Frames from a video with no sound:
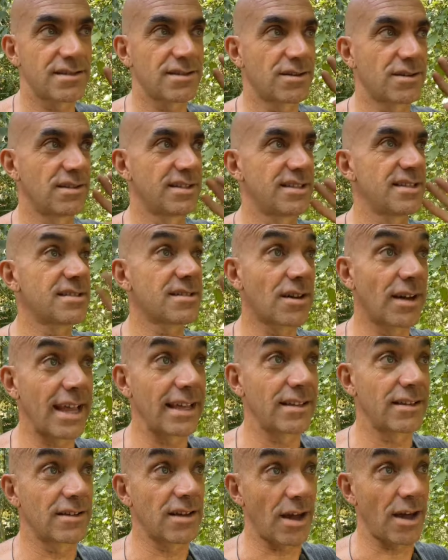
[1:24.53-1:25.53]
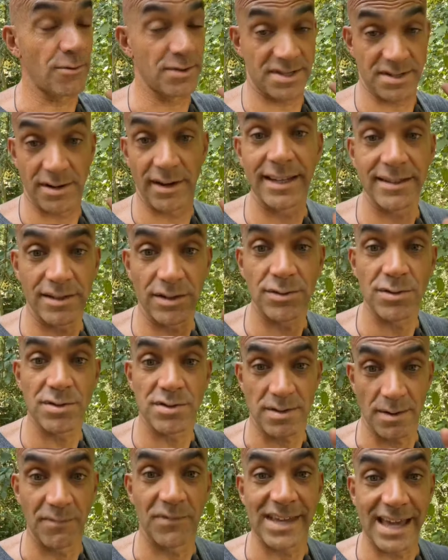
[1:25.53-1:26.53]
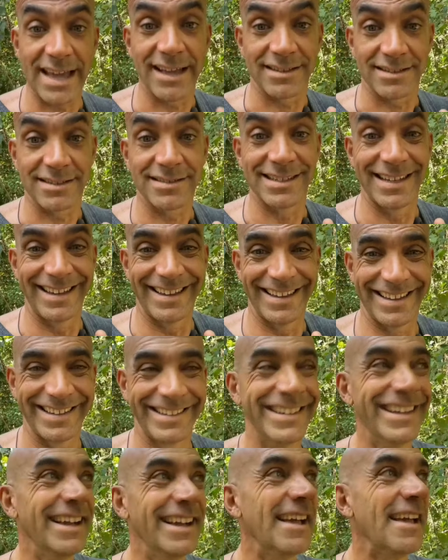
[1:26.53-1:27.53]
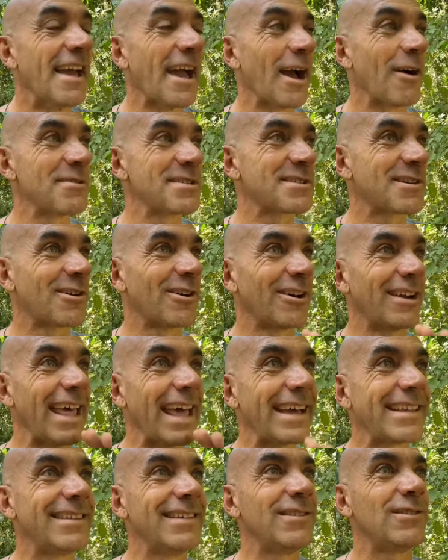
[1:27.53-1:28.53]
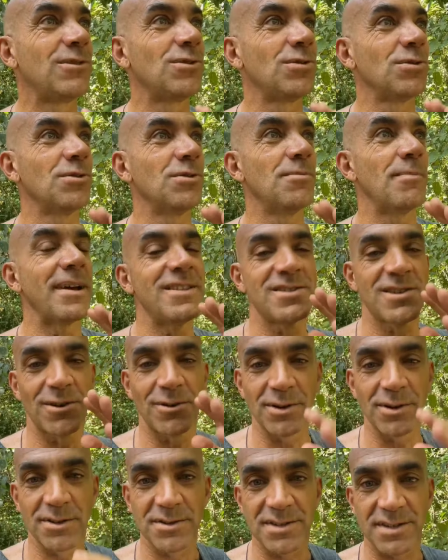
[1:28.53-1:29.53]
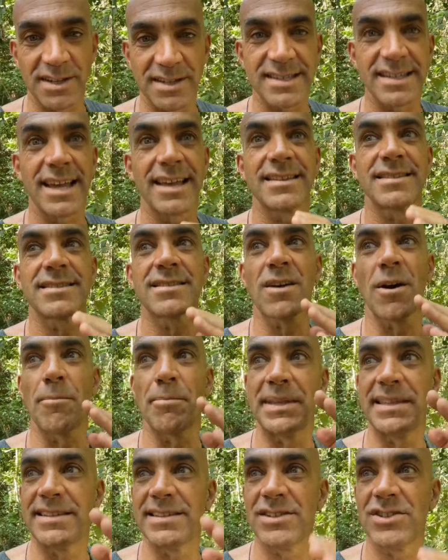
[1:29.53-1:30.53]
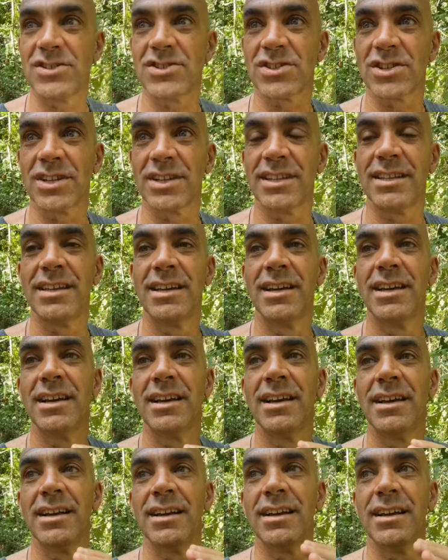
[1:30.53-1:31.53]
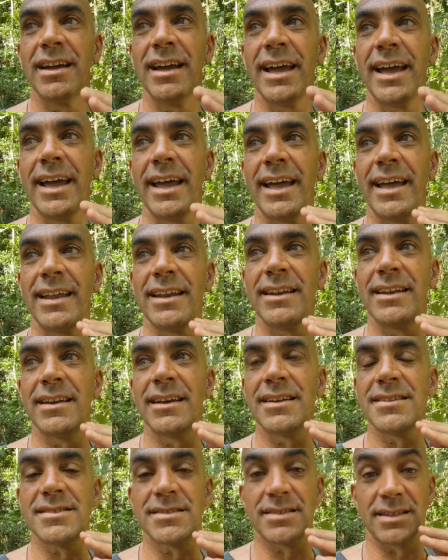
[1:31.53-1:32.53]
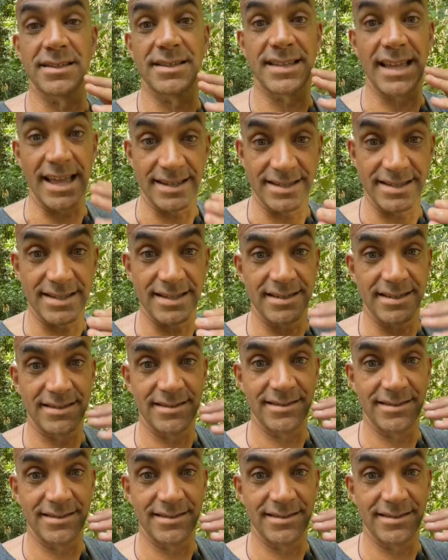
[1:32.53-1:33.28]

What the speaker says: Disconnected. I was connected to something else. I was connected to material success, competition, and success.